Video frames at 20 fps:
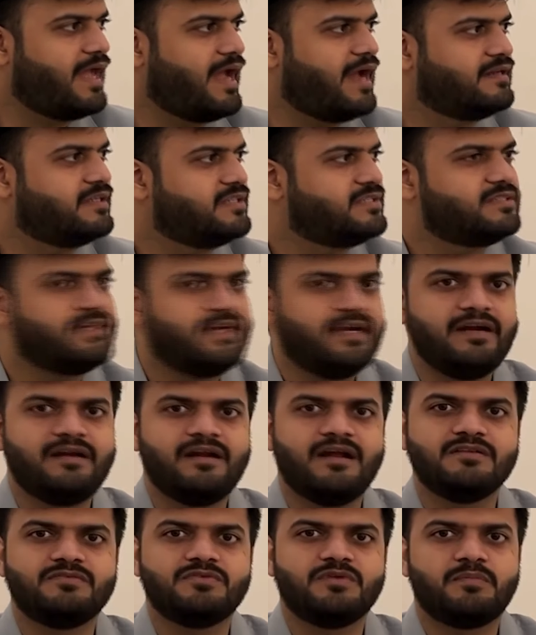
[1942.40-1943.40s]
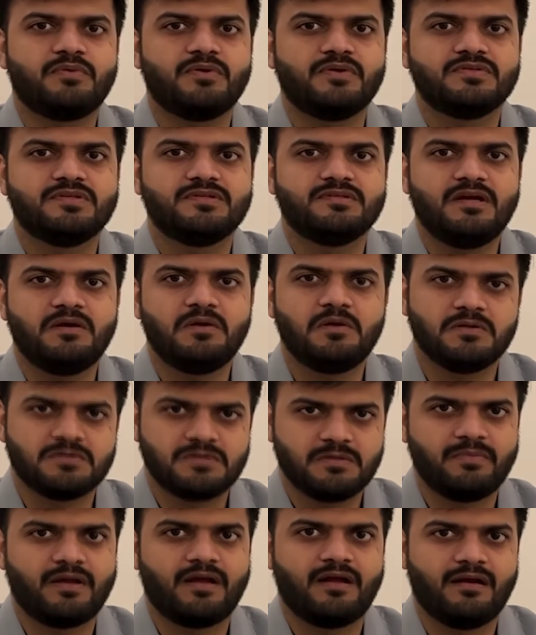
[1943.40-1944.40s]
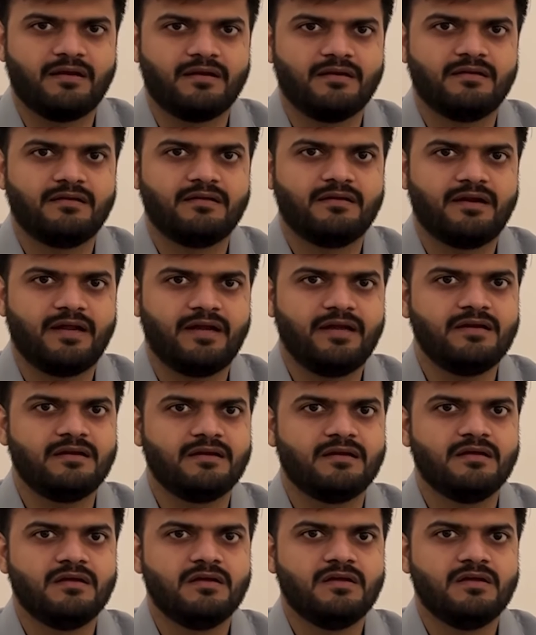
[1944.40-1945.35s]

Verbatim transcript: and the share transfer process had also begun, right?